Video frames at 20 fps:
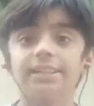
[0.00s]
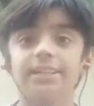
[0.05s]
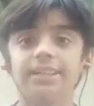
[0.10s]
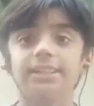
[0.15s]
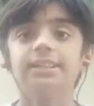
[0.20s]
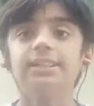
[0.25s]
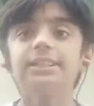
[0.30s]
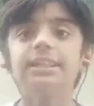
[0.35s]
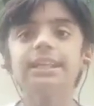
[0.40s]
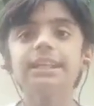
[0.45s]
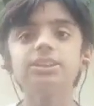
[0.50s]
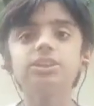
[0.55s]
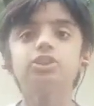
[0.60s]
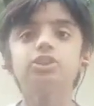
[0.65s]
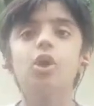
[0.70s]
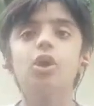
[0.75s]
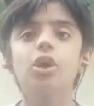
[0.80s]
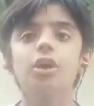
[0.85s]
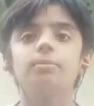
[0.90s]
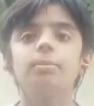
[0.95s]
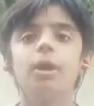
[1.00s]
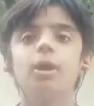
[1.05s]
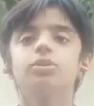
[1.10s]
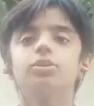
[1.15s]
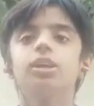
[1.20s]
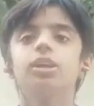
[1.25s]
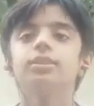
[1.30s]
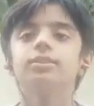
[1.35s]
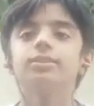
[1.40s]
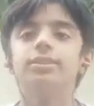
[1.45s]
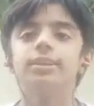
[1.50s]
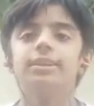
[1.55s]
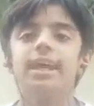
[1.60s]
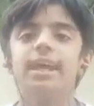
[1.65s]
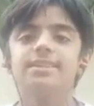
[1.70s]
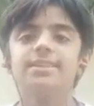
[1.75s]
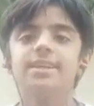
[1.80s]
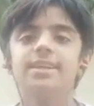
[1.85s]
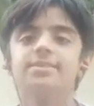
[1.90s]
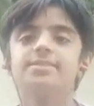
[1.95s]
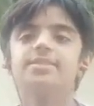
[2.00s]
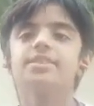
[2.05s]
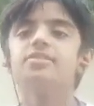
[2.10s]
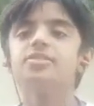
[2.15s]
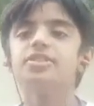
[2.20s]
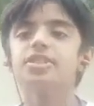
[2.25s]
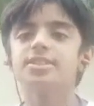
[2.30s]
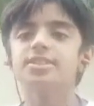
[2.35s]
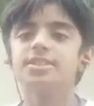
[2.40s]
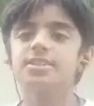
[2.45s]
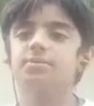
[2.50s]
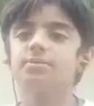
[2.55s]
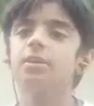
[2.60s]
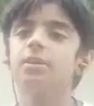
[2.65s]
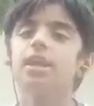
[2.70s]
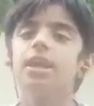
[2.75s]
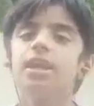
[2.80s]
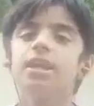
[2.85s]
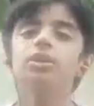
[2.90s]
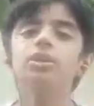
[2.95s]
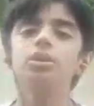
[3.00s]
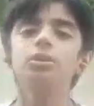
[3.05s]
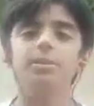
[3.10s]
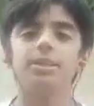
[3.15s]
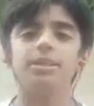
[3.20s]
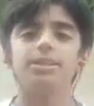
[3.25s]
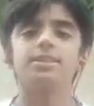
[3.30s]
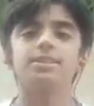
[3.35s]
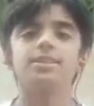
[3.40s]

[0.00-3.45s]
Let's talk about the digestive system in humans.